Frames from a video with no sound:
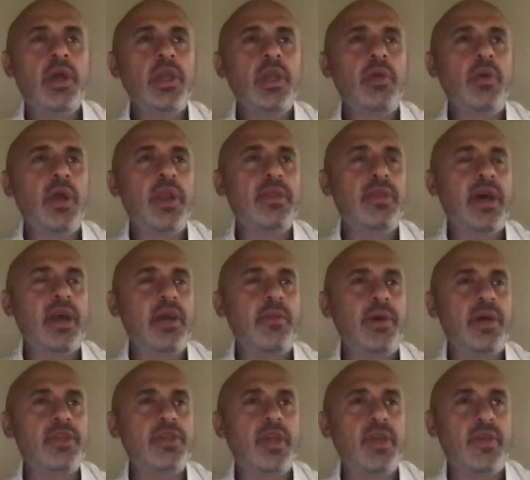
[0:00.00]
You want to talk
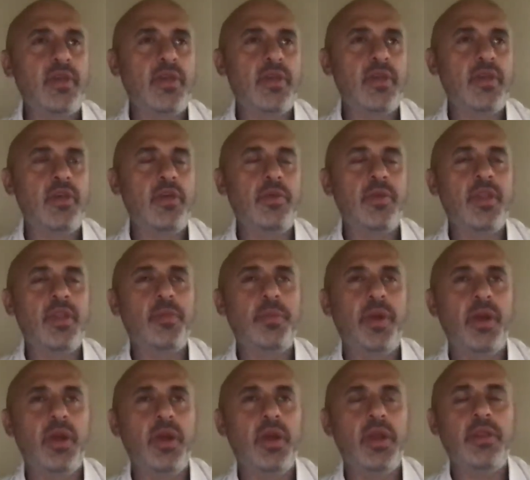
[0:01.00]
about Jesus' human
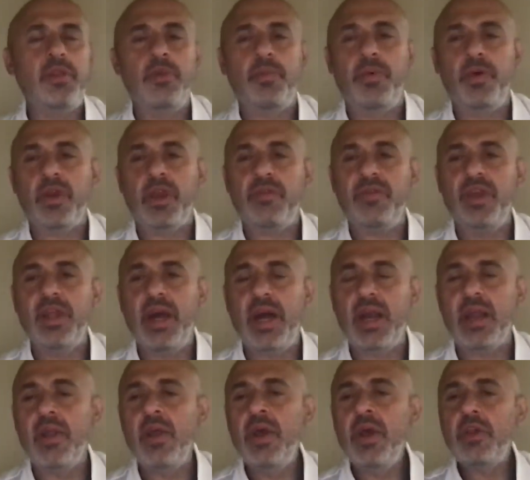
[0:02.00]
spirit, your Book of
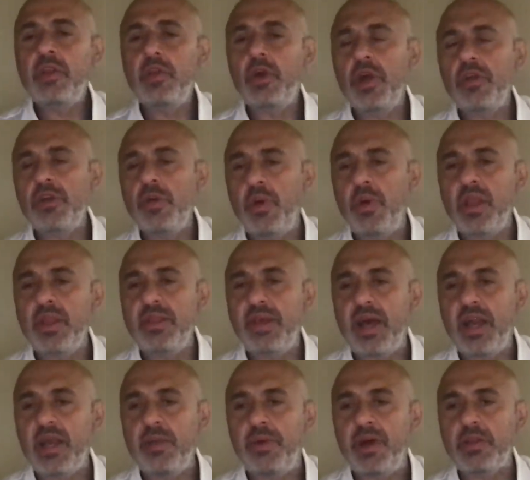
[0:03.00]
Enoch? You also want to
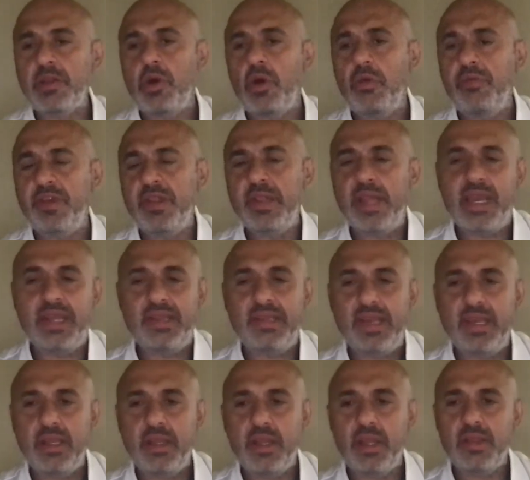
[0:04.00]
talk about
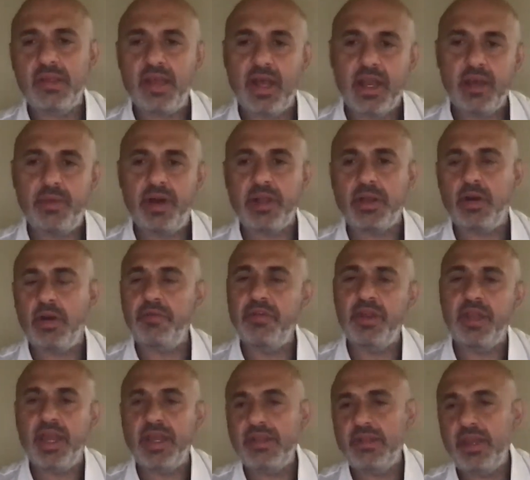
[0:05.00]
COVID-19? Let's talk about
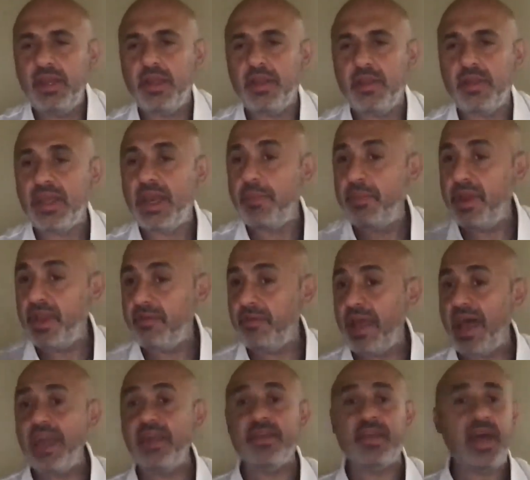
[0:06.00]
COVID-19. See, I'm being
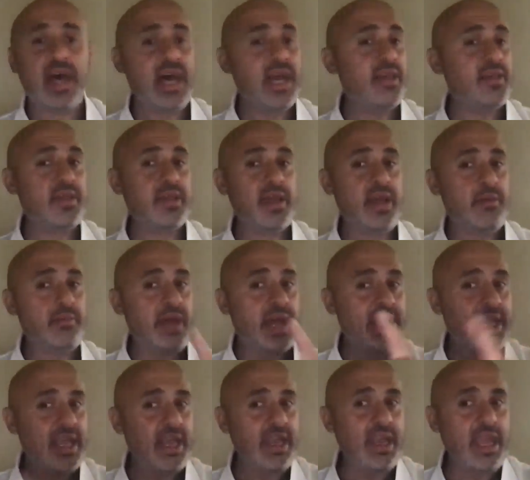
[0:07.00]
nice, guys. I'm
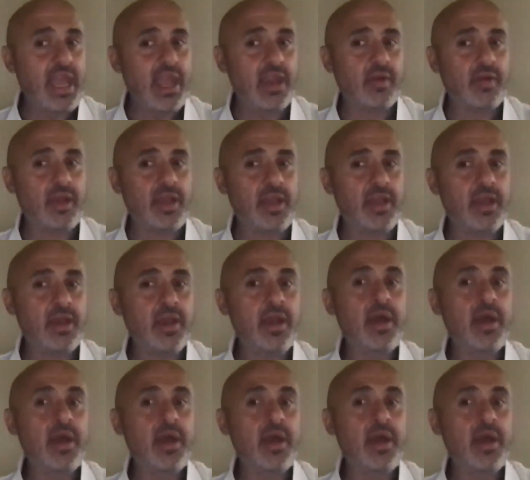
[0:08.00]
not getting angry.